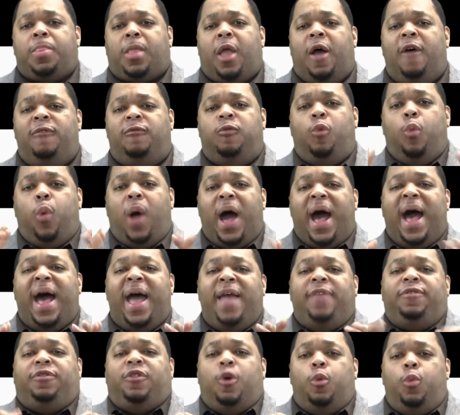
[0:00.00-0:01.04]
of
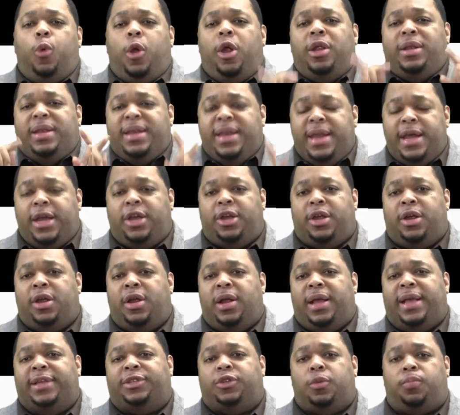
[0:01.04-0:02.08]
why the word
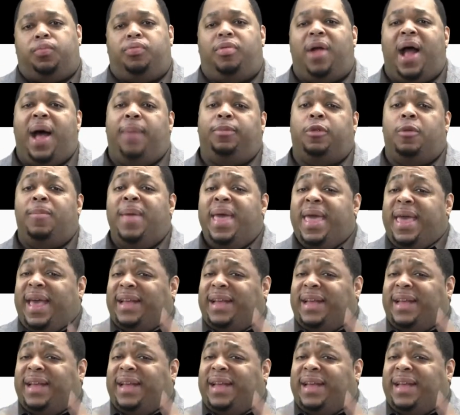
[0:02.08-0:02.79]
nigger is a problem.